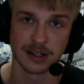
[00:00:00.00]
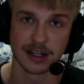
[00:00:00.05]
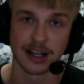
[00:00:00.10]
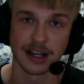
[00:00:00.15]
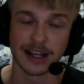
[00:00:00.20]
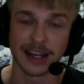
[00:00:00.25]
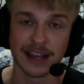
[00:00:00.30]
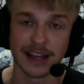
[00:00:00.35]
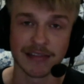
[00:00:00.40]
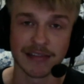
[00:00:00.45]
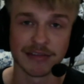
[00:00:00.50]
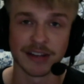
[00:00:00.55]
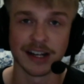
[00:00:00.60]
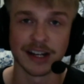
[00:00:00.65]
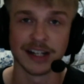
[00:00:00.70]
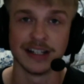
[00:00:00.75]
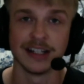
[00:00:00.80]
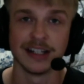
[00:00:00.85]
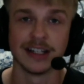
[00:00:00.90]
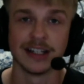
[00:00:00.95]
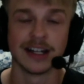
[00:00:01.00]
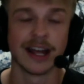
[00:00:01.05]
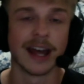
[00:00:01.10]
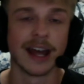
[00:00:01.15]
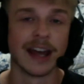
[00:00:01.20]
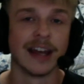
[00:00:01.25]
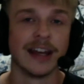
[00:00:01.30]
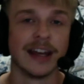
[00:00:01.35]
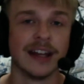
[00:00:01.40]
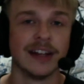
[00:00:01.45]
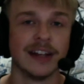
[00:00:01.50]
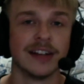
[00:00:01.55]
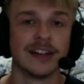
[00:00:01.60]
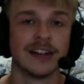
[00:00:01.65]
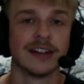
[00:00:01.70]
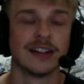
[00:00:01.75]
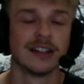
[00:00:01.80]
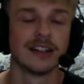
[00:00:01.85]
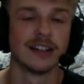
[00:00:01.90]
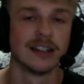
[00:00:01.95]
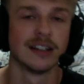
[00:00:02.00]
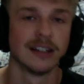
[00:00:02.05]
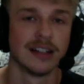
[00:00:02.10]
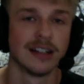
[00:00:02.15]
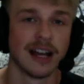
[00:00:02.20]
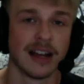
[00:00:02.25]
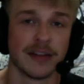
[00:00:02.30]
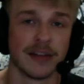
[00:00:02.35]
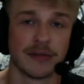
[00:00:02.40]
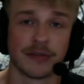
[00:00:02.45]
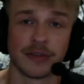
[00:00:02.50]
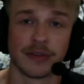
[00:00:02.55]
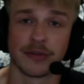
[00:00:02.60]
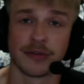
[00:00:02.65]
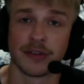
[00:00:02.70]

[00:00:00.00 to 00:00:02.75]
Can't find it, and for